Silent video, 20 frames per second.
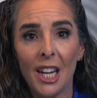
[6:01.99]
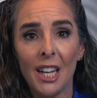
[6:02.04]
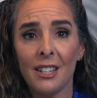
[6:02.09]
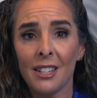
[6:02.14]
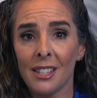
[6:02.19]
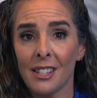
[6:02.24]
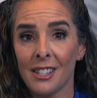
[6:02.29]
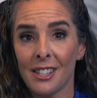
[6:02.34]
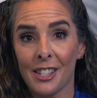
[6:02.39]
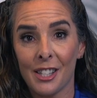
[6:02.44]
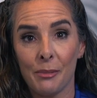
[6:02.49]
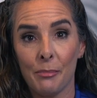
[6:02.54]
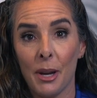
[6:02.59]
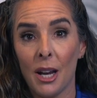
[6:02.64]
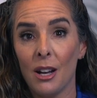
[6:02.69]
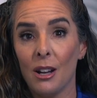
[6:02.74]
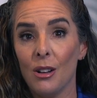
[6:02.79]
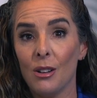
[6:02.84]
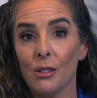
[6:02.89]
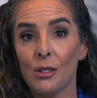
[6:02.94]
It doesn't
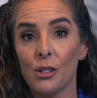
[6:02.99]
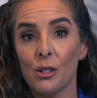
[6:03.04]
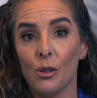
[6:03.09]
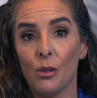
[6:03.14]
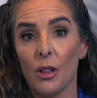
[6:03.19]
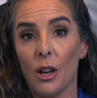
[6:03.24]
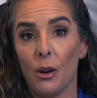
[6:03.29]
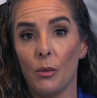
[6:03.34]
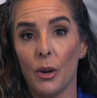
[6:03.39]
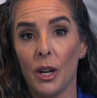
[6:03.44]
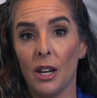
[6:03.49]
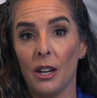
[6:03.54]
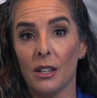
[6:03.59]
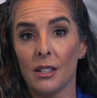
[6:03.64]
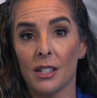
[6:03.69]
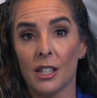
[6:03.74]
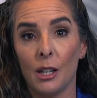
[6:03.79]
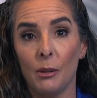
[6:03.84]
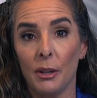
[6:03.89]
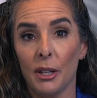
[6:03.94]
smell, so that way
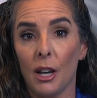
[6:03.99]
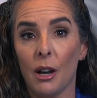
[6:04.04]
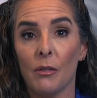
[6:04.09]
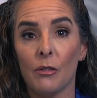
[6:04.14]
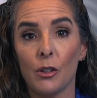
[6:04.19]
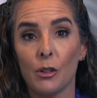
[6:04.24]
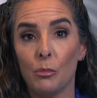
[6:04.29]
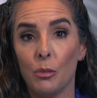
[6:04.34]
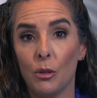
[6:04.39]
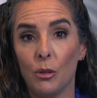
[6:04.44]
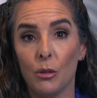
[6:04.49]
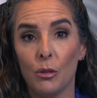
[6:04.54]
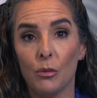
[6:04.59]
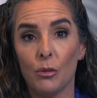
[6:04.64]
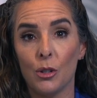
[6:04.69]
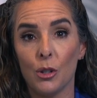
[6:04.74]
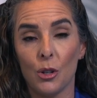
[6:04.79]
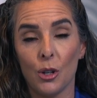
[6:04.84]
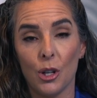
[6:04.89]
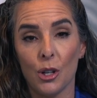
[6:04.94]
it's going to be comfortable
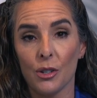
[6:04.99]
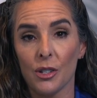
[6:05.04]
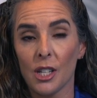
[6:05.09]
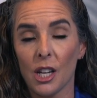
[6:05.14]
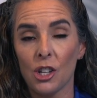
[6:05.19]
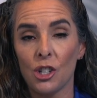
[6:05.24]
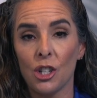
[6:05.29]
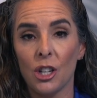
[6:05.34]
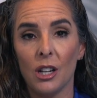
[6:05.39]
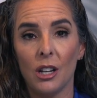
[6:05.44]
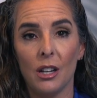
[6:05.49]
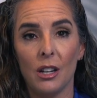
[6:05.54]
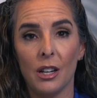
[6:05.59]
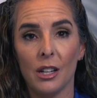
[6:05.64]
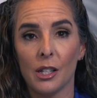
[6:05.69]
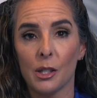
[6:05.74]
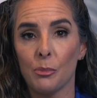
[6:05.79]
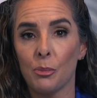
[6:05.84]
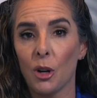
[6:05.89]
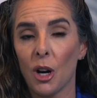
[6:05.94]
during your session.
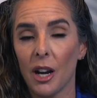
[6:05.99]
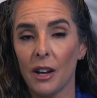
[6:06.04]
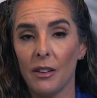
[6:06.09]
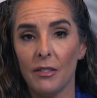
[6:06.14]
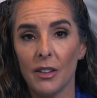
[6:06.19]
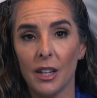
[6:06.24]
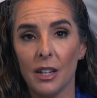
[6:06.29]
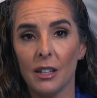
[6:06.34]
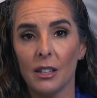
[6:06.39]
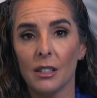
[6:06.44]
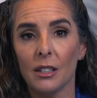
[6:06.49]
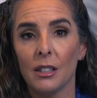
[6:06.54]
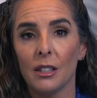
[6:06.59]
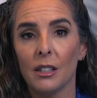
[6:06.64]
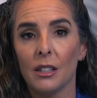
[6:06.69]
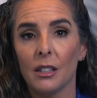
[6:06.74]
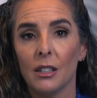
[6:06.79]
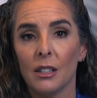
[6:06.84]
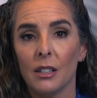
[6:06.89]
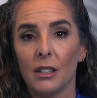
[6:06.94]
It's private.
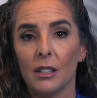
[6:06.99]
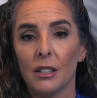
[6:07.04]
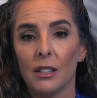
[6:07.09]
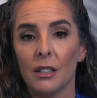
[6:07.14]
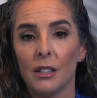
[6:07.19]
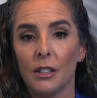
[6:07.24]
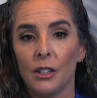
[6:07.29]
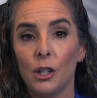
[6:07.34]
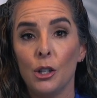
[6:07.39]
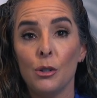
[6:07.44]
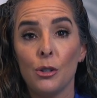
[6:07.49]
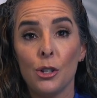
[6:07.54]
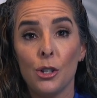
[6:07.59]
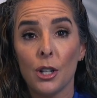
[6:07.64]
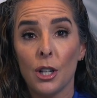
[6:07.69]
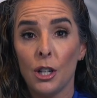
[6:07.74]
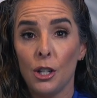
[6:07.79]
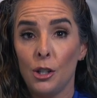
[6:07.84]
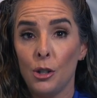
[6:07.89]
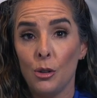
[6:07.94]
You're
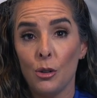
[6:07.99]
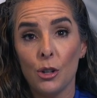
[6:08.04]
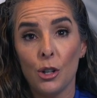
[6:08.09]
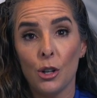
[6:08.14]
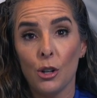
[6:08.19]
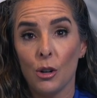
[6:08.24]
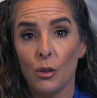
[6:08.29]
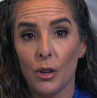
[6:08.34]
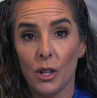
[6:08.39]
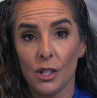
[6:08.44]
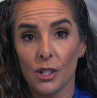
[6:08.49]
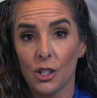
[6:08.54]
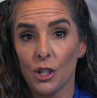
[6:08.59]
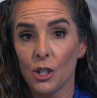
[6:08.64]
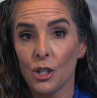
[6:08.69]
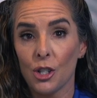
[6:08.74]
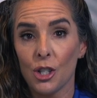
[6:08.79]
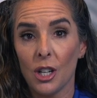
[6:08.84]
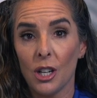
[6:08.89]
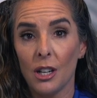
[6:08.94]
going to do your own
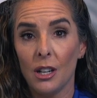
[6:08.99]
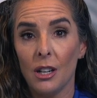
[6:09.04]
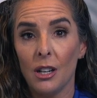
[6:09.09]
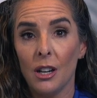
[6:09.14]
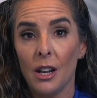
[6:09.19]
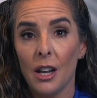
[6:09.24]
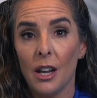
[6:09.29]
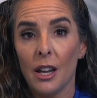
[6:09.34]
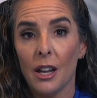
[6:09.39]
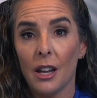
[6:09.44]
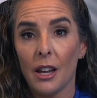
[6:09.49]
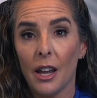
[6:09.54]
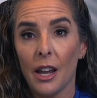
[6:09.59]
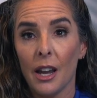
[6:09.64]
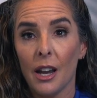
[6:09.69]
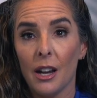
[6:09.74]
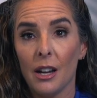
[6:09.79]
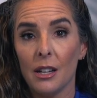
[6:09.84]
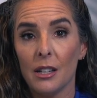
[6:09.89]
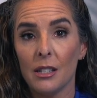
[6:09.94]
insertion,
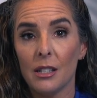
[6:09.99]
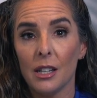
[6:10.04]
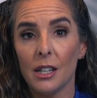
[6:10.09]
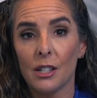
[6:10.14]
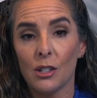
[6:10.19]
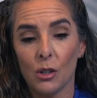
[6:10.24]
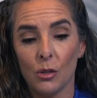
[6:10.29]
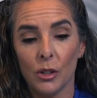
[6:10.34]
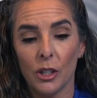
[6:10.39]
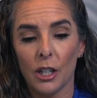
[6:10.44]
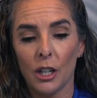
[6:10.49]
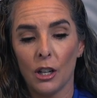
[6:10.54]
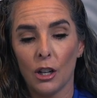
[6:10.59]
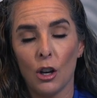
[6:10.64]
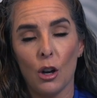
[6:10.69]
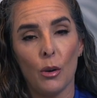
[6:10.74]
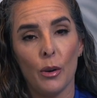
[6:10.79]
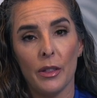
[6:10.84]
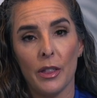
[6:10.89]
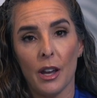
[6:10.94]
and it's only going to
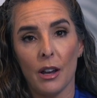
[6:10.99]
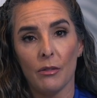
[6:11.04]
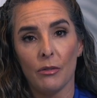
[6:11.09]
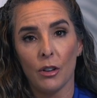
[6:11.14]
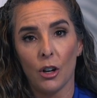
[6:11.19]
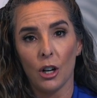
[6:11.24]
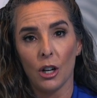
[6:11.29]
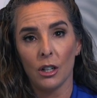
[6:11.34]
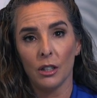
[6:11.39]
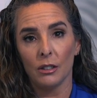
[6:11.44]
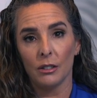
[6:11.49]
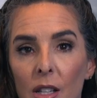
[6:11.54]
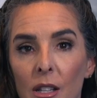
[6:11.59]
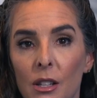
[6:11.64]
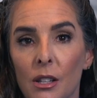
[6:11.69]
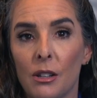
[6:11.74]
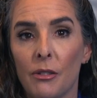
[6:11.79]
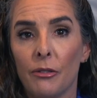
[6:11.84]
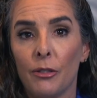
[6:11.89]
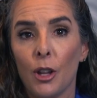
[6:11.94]
go in that far.
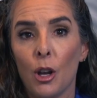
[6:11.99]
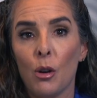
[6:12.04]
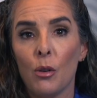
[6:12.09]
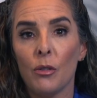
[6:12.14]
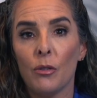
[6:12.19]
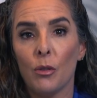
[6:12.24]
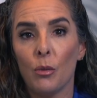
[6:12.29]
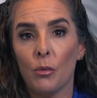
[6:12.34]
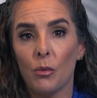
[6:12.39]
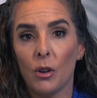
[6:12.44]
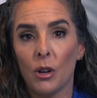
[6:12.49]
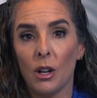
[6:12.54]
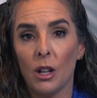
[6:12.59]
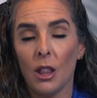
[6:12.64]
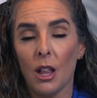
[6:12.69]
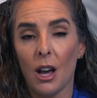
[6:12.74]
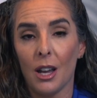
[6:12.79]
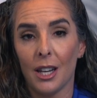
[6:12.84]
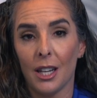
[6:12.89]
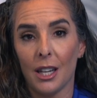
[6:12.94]
The flow of the
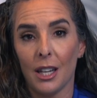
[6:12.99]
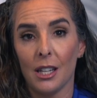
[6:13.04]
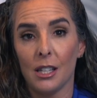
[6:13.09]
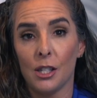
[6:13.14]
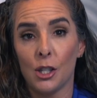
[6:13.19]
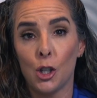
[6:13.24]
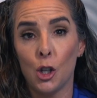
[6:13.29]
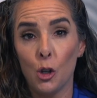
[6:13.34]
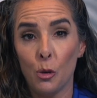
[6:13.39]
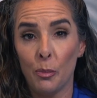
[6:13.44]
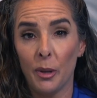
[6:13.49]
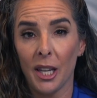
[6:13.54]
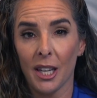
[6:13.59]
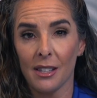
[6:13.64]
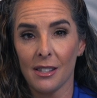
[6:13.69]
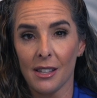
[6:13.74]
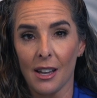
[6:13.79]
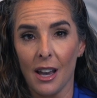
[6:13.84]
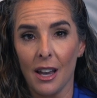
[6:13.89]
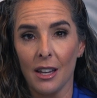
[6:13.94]
colonic is 2
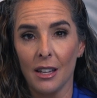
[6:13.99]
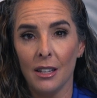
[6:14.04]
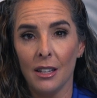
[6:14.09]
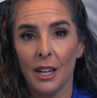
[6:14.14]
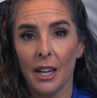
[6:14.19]
psi,